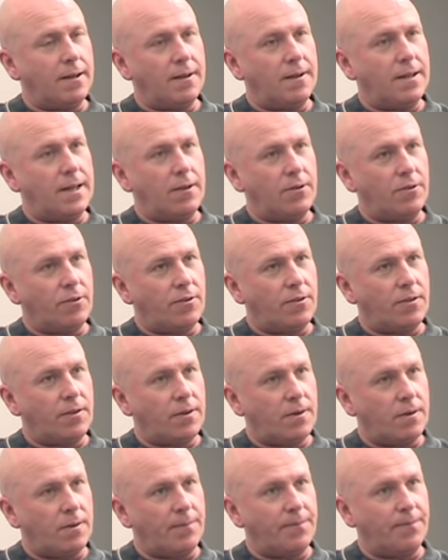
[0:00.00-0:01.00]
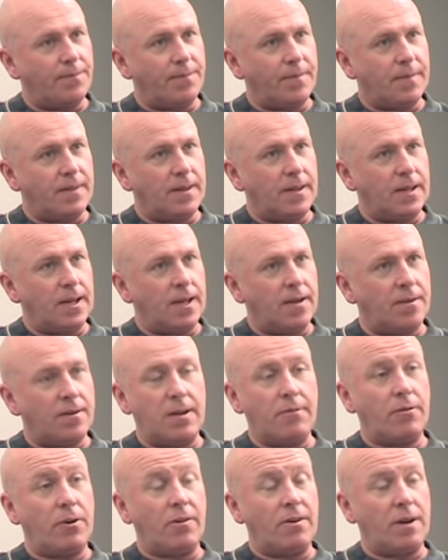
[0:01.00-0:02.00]
and then just thought, yeah, it's
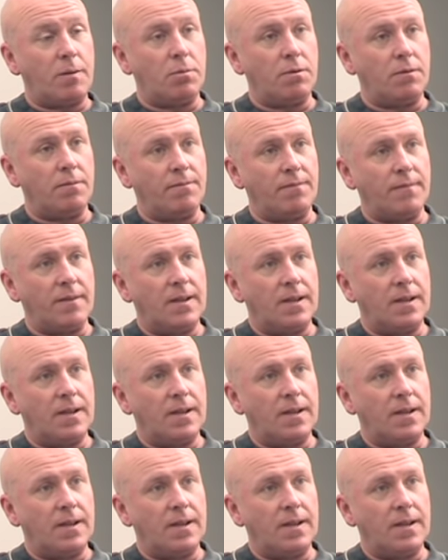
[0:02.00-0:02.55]
never going to happen.